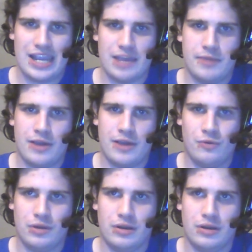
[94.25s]

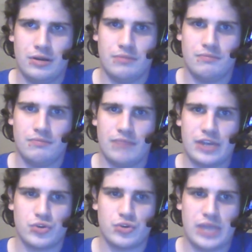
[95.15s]
about
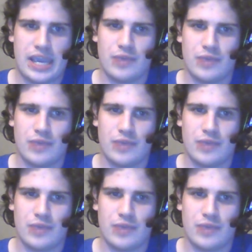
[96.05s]
Andrew Yang,